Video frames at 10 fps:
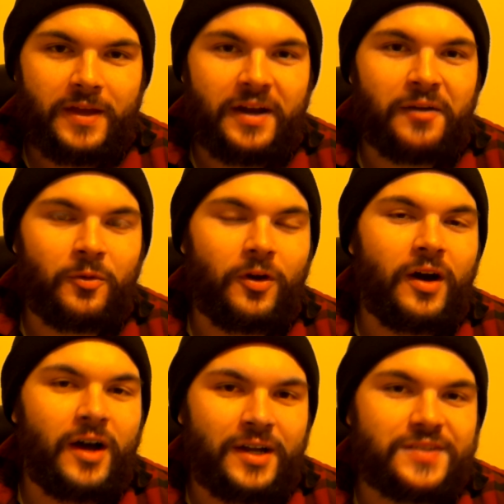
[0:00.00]
I will
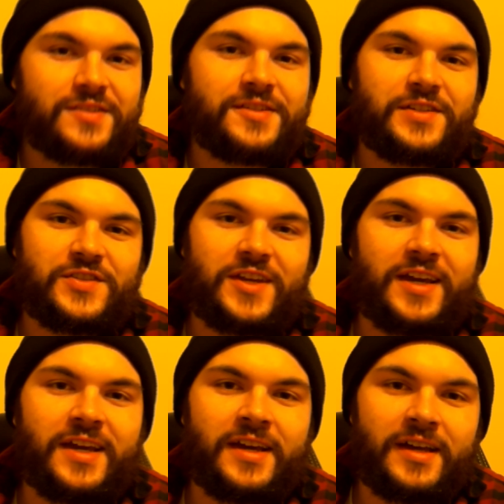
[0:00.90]
honestly
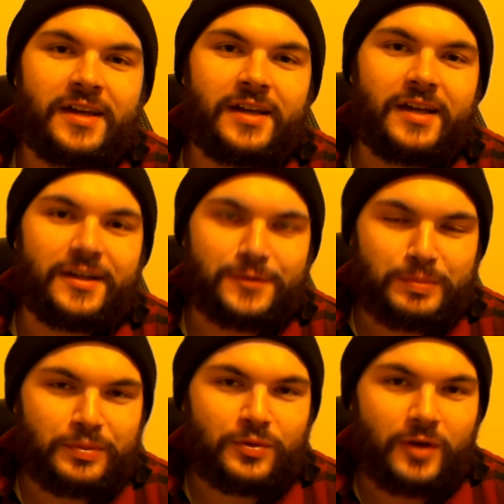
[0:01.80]
say it's
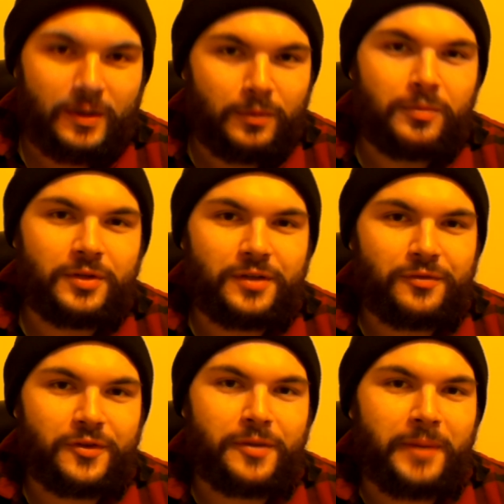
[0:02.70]
probably
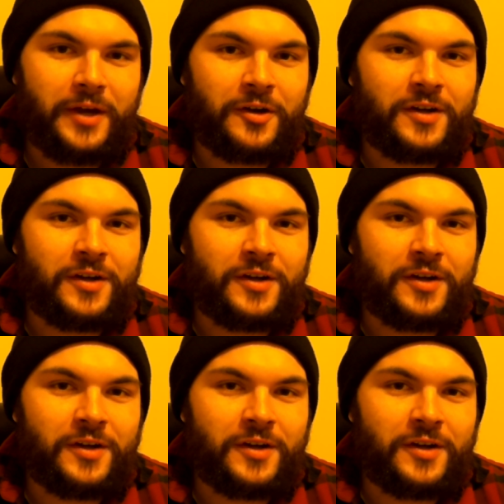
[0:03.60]
for the better.